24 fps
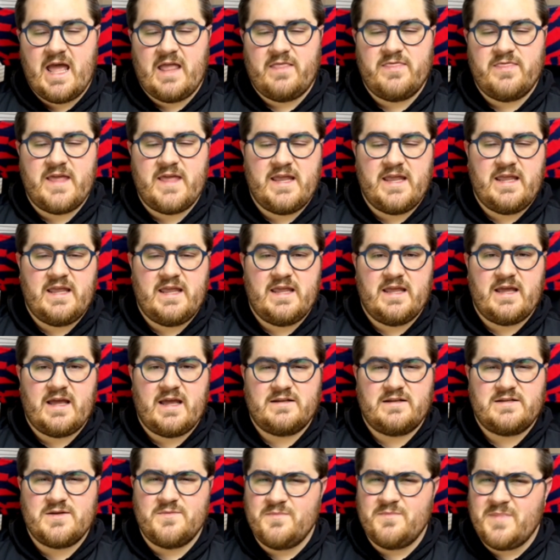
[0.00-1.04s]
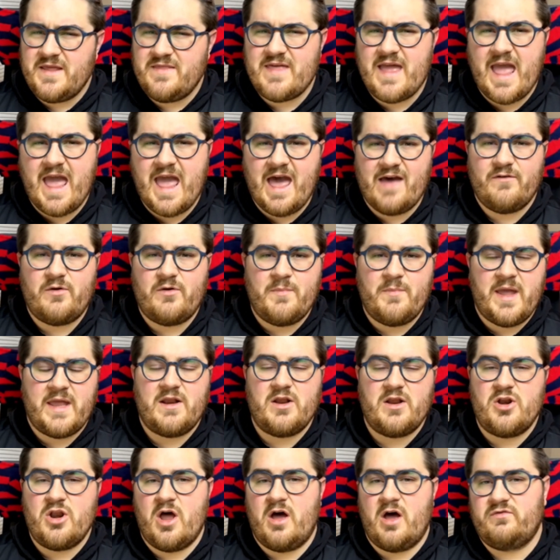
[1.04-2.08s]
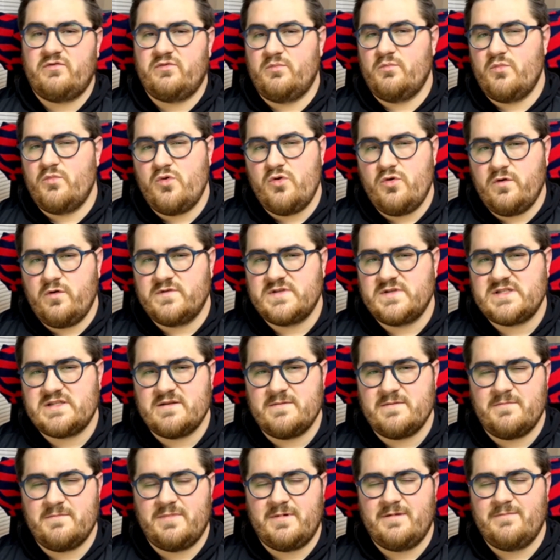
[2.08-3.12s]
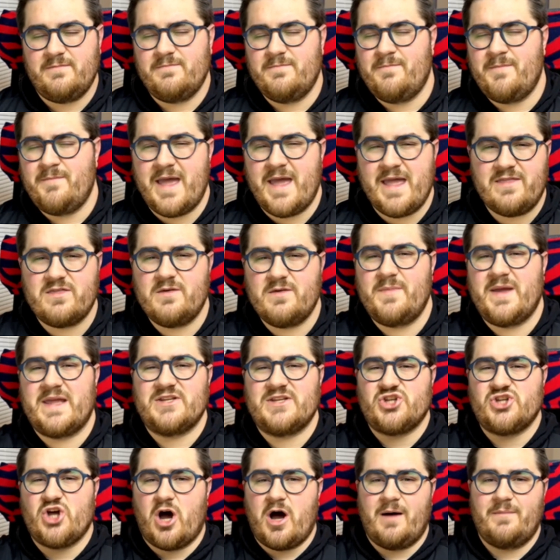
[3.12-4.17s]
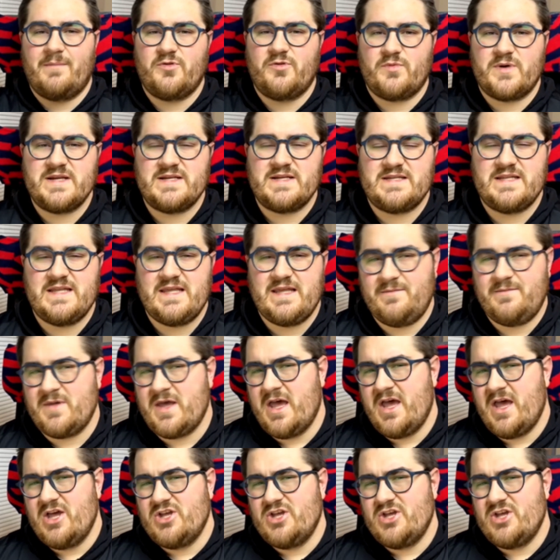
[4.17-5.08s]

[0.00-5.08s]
To me, they haven't made enough moves to make them a top 3 team,